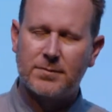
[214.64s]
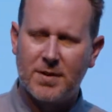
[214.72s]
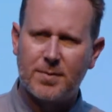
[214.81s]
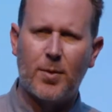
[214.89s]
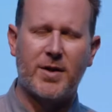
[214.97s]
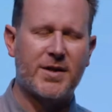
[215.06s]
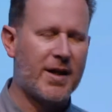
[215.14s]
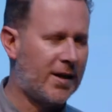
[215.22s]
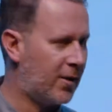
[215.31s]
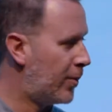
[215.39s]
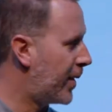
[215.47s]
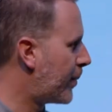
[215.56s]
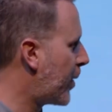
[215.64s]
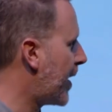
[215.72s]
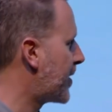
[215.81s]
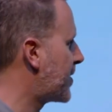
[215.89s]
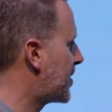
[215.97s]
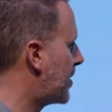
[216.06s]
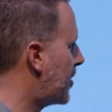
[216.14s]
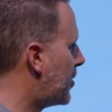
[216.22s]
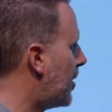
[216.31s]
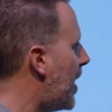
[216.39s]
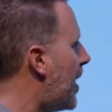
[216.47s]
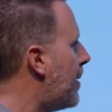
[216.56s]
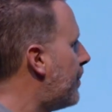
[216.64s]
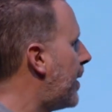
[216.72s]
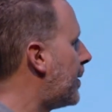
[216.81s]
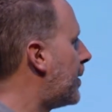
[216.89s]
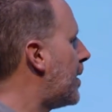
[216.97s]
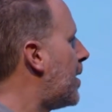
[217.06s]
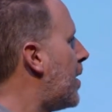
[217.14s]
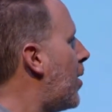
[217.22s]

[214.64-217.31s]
this might take a little bit of practice to do, but